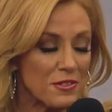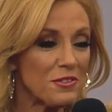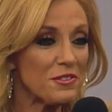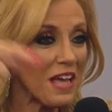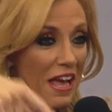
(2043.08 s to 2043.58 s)

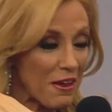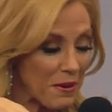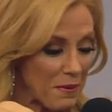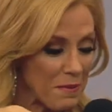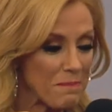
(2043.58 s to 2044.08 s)

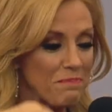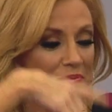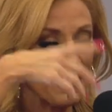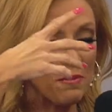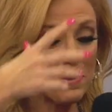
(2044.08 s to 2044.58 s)
so
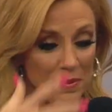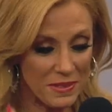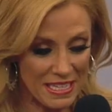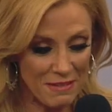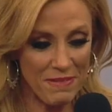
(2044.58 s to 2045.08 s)
we
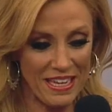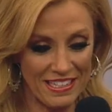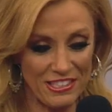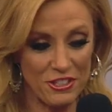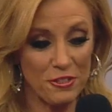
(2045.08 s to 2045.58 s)
did
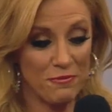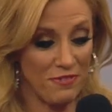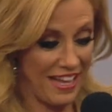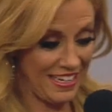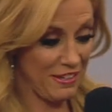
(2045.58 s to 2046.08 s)
manage to
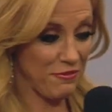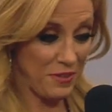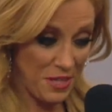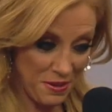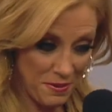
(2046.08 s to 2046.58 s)
find a
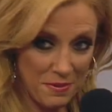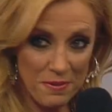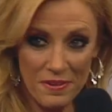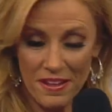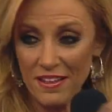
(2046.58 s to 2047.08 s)
few.